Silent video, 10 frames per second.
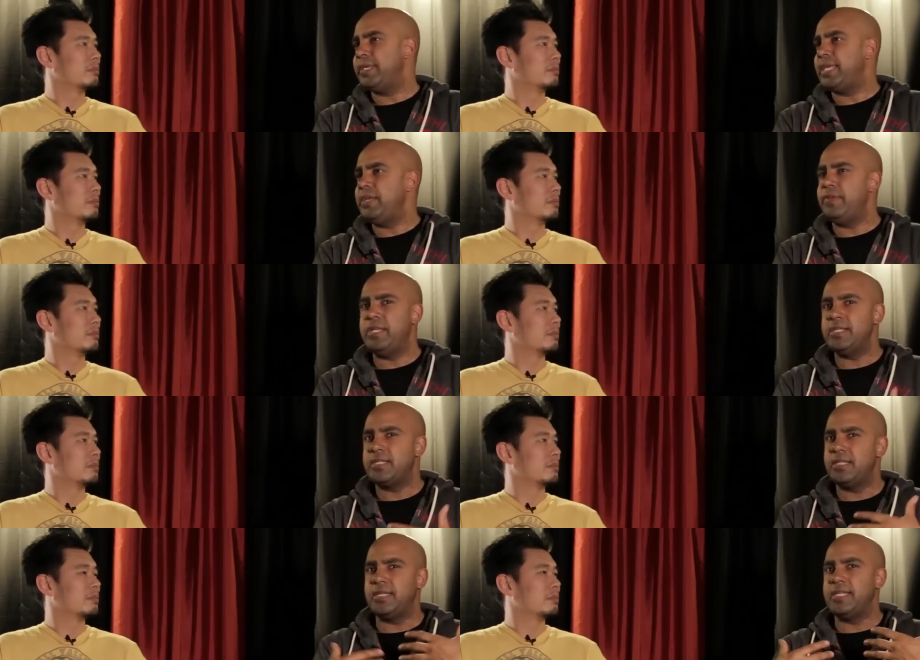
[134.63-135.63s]
Speaker 1: like even
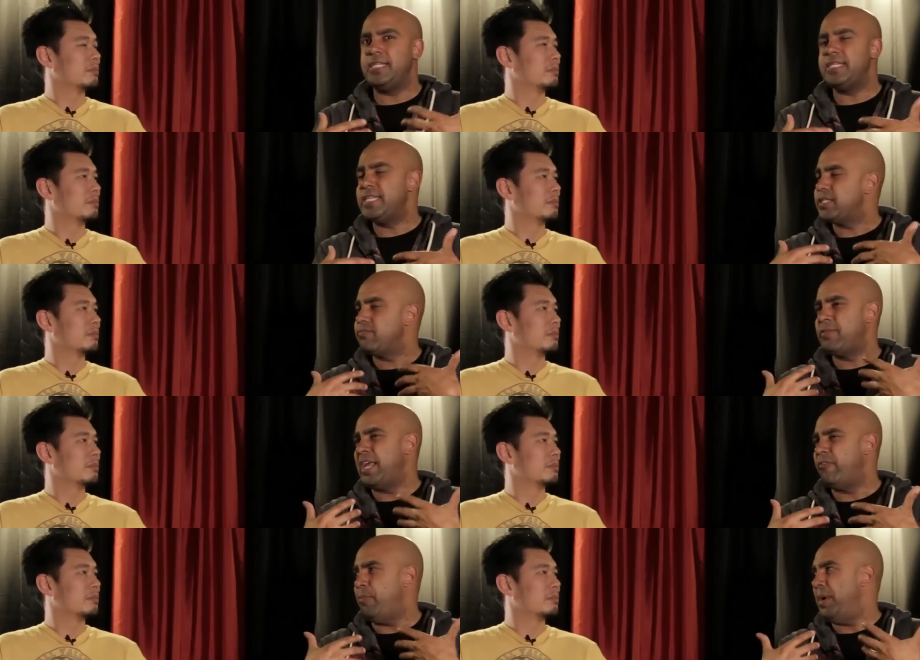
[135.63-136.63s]
his thing, he just gets
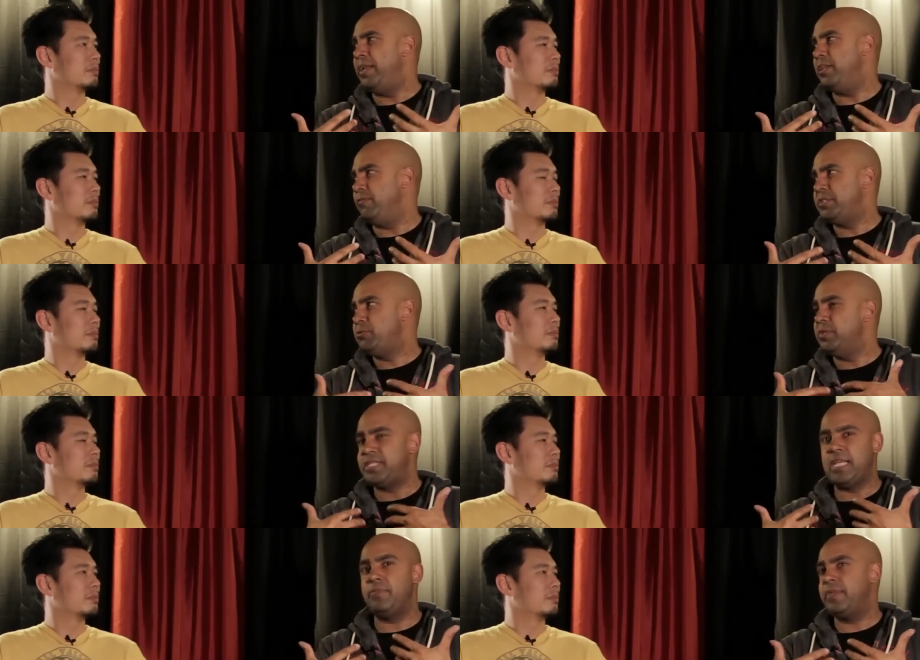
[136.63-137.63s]
kind of repetitive. He's just doing the
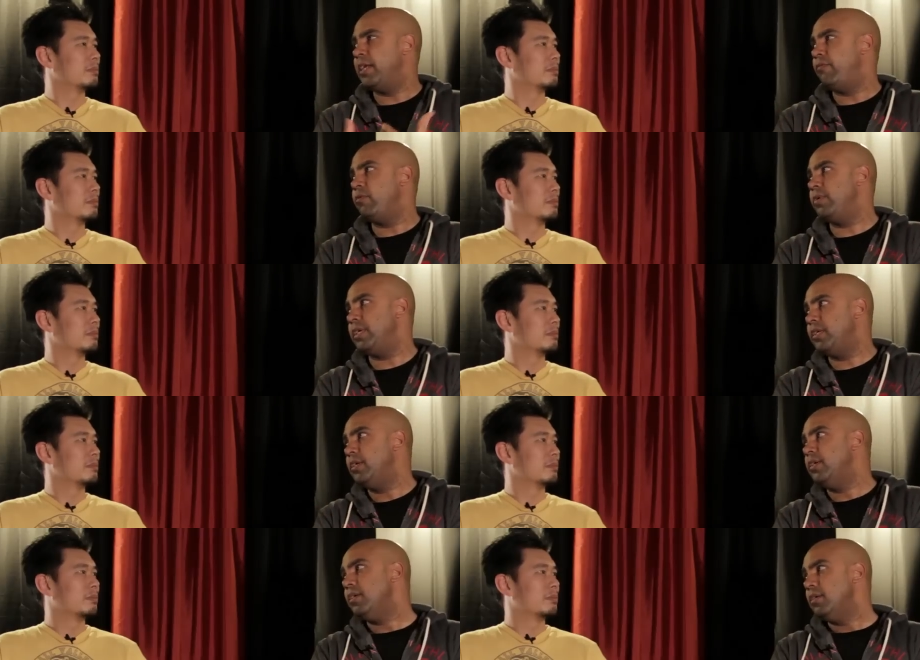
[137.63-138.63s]
same thing every week.
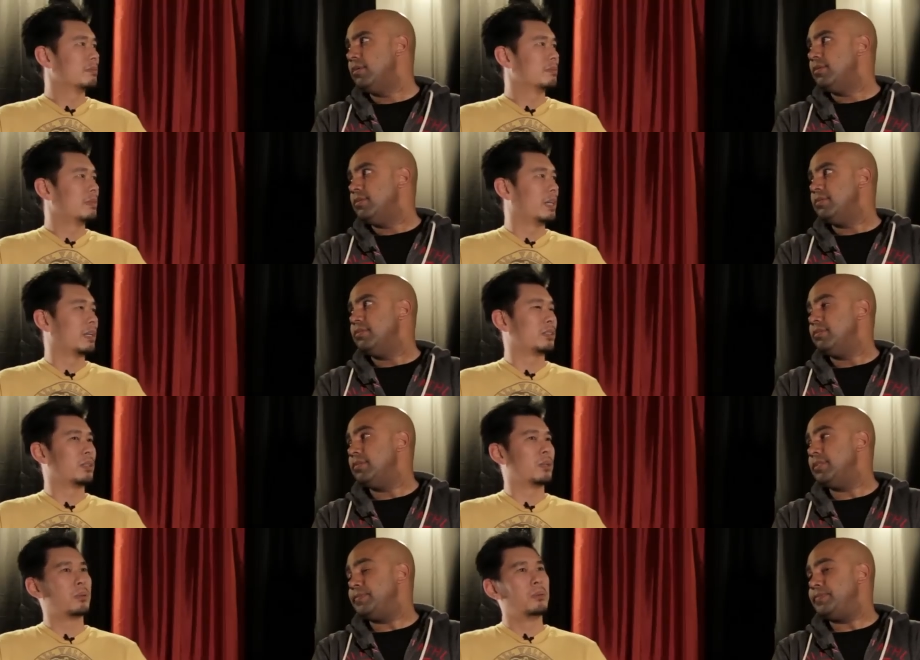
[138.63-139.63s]
Yeah,
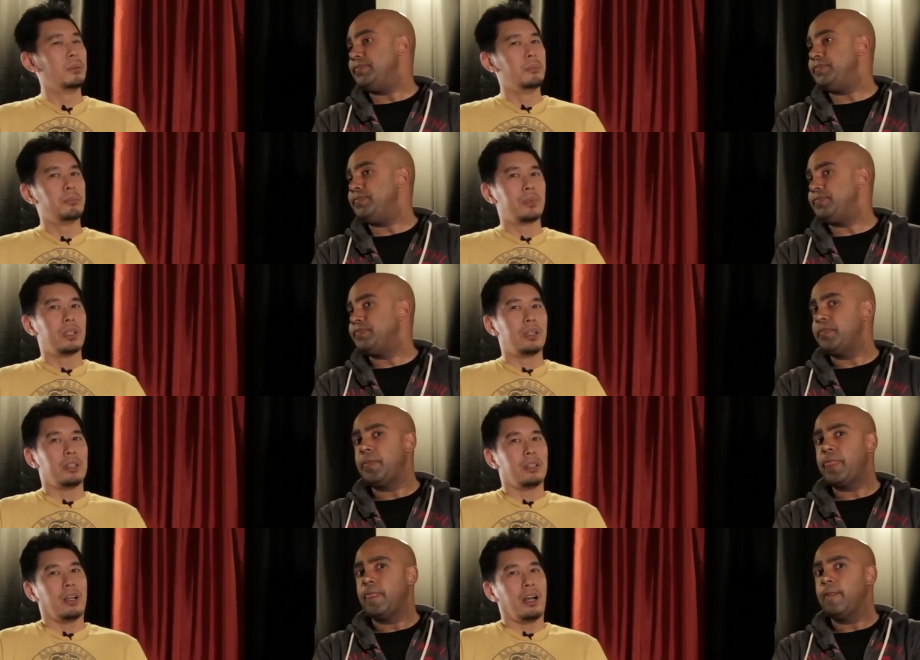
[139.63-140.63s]
so
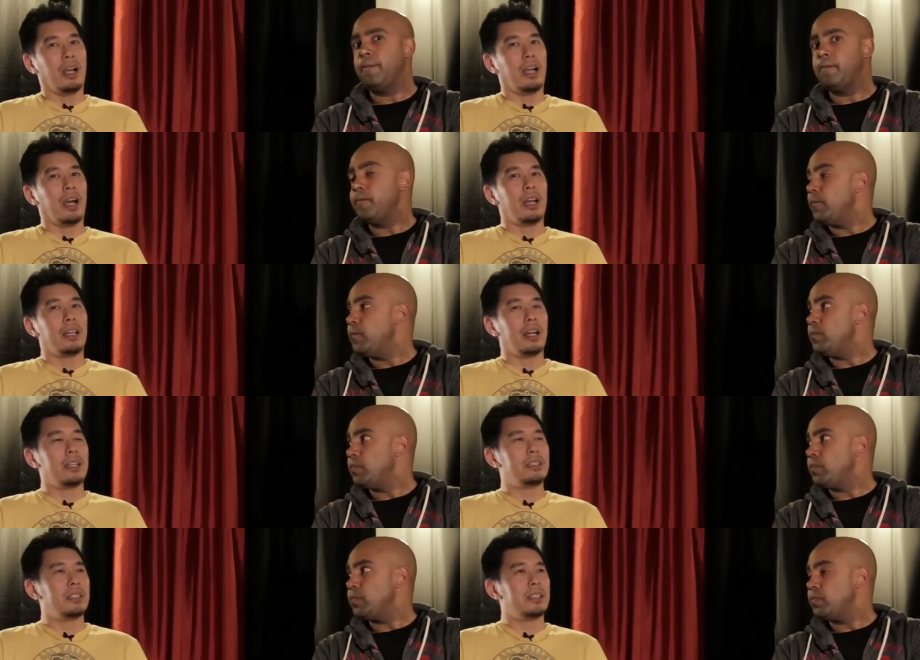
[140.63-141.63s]
Speaker 2: I
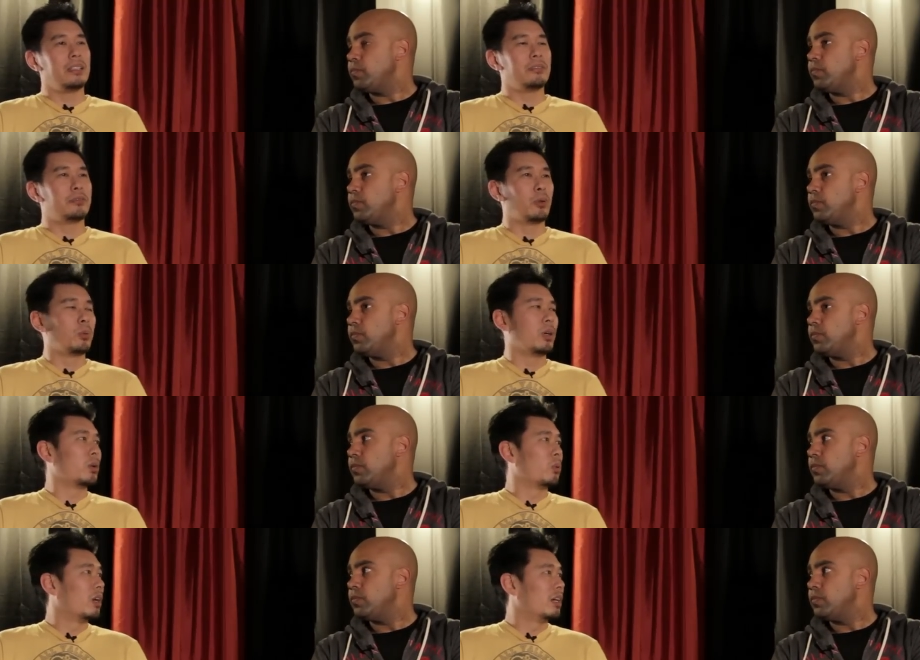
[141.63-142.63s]
liked it for what
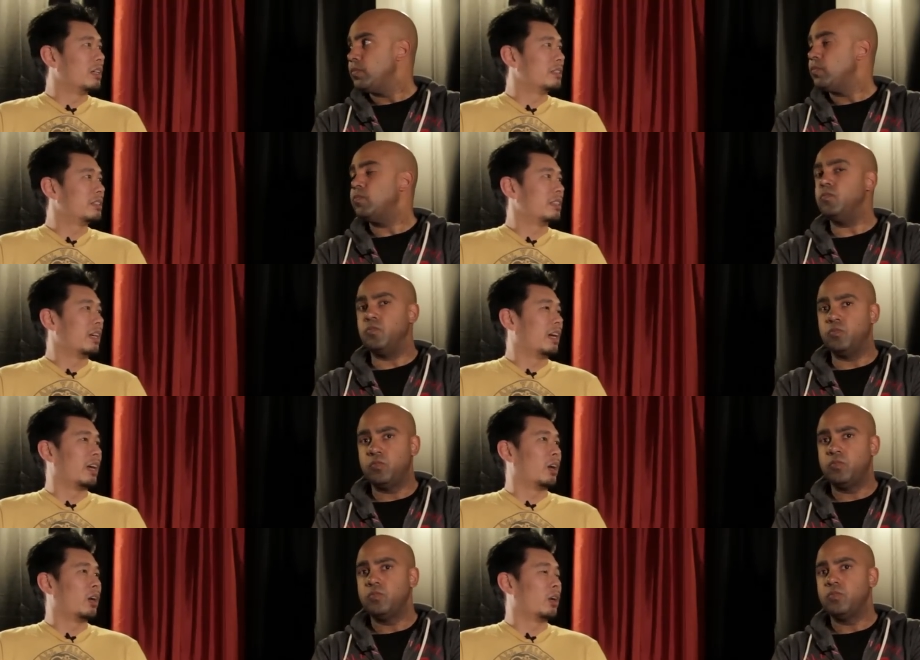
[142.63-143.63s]
it was.
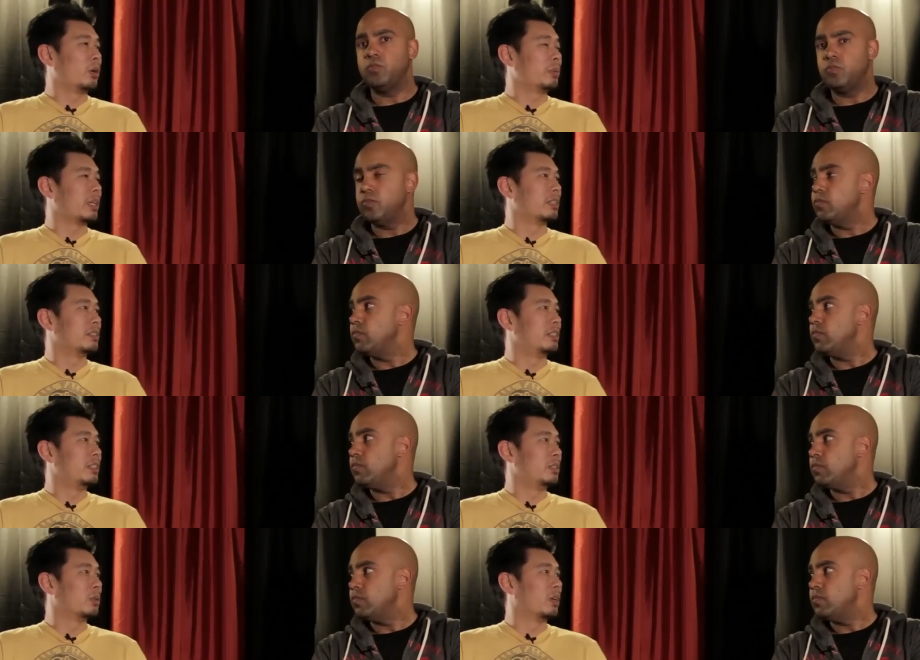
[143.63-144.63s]
I hope they
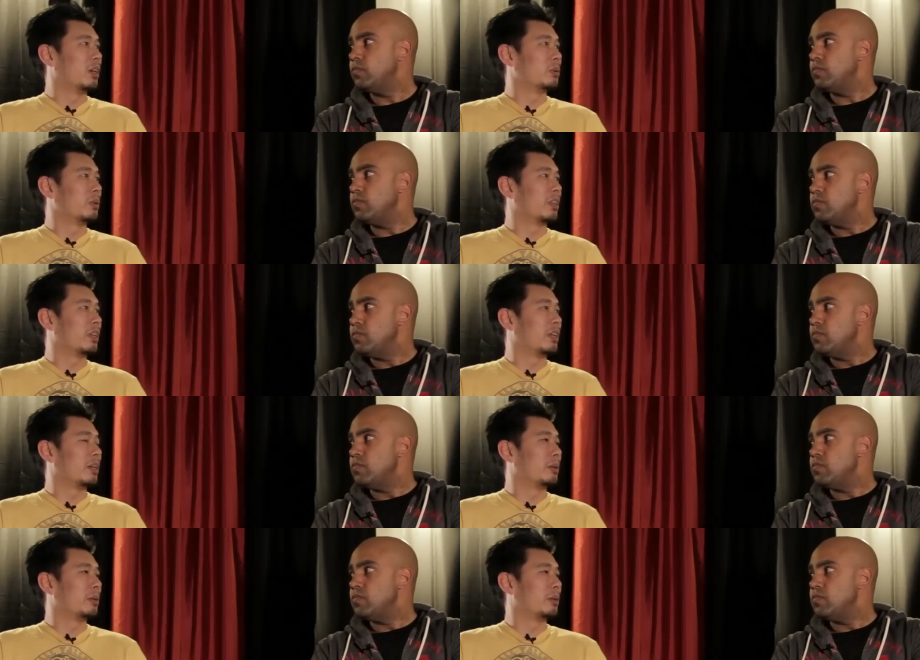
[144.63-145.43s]
continue on with it.